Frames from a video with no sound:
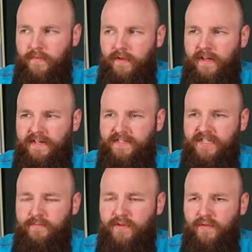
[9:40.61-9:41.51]
And I
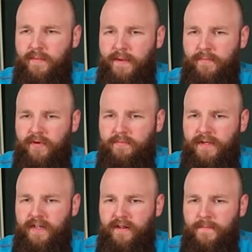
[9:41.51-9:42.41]
seem to remember it
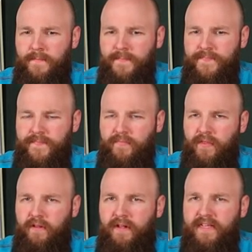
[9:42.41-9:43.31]
being
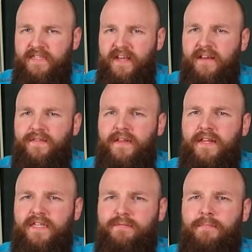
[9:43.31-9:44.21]
less heavy,
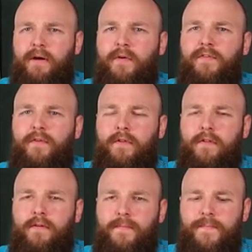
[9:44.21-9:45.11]
less powerful.